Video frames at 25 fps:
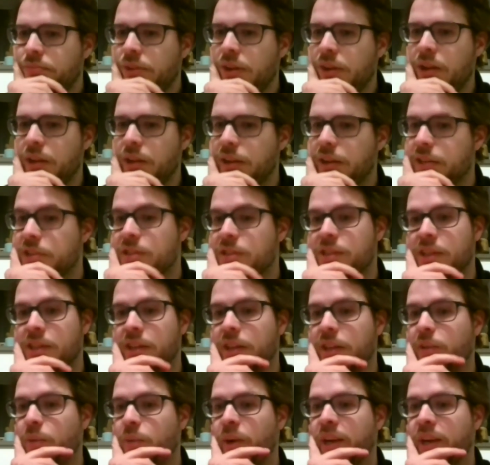it's still
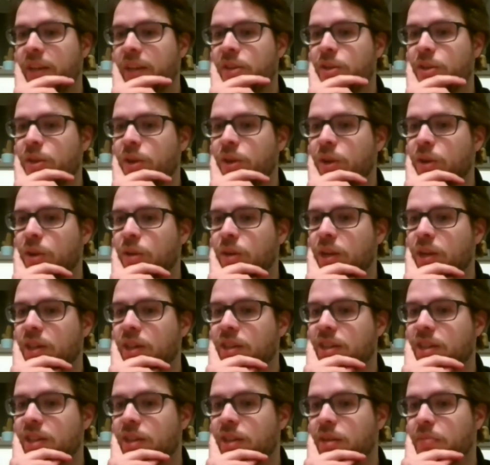a way to go
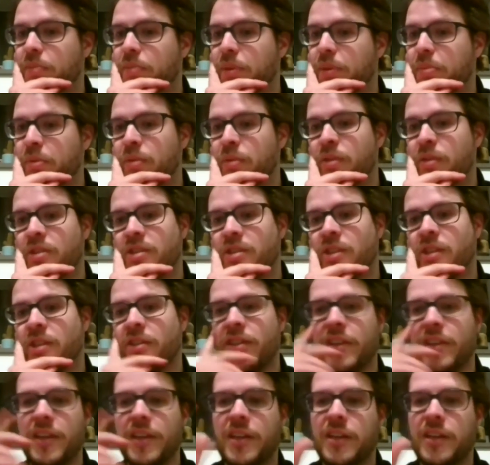until people will start
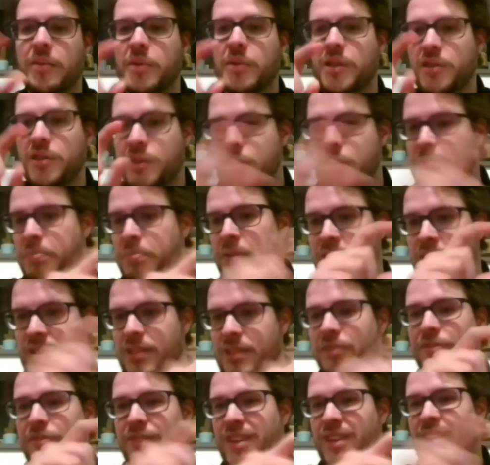thinking about
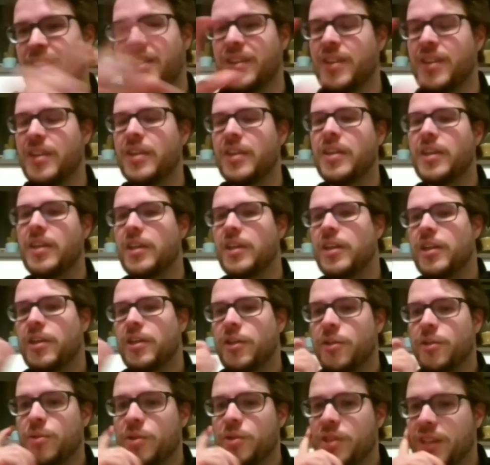specific
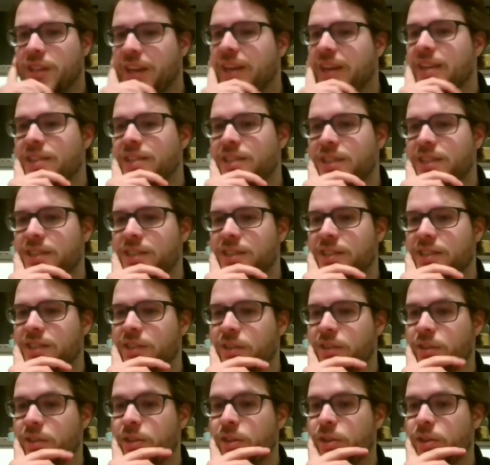use cases
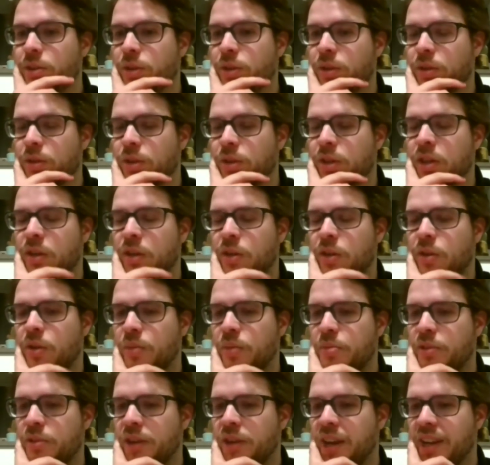or
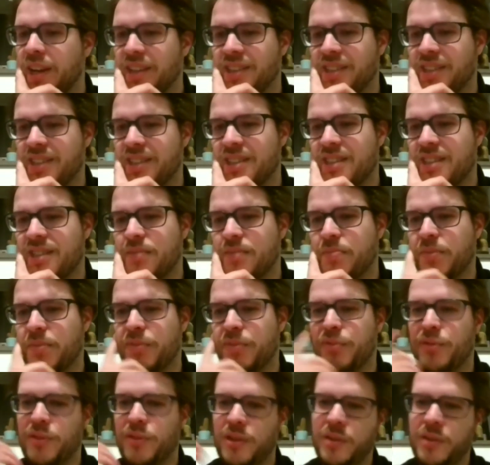crypto assets
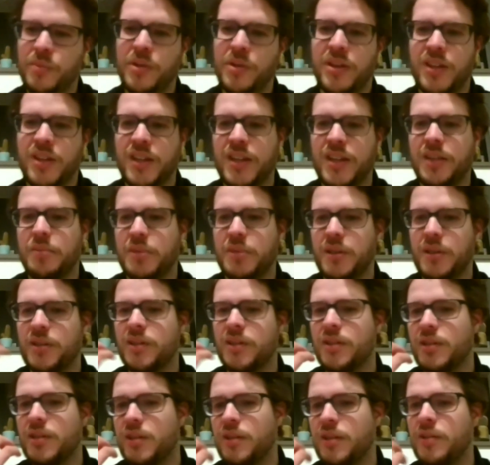before they will think
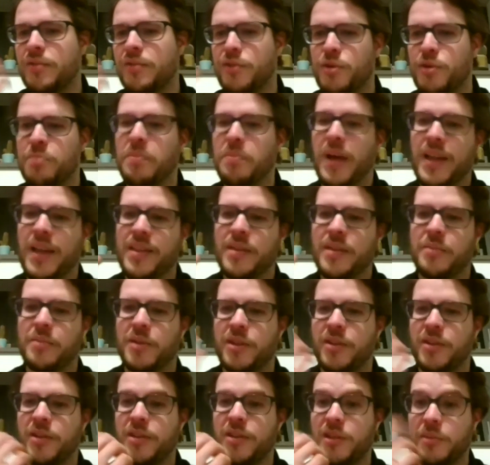about if to ban them or
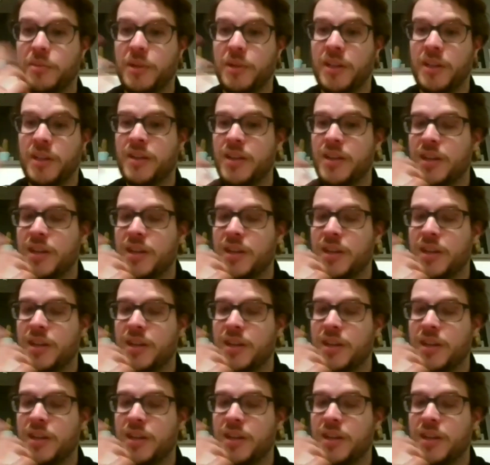not. I mean,